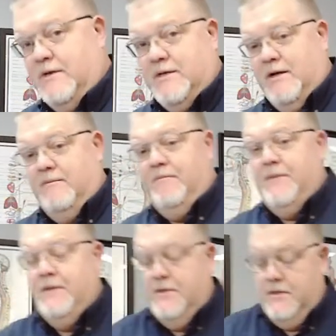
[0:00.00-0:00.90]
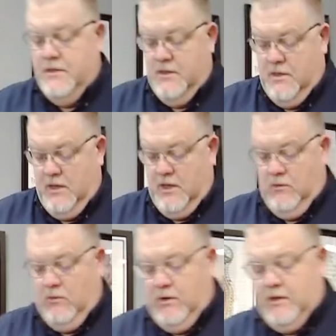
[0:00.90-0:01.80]
every time.
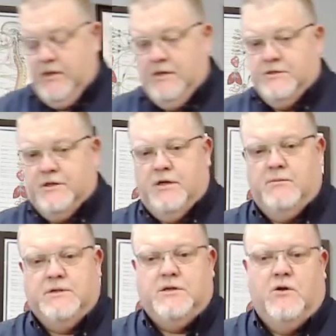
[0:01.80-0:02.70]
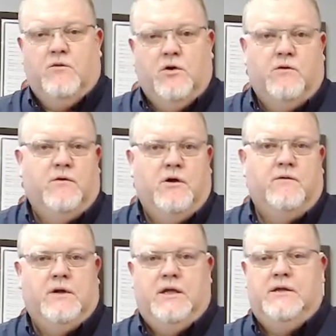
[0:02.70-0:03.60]
And one of the things you're going to hear me say over and over and
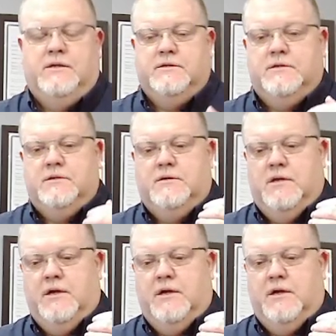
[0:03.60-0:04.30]
over again is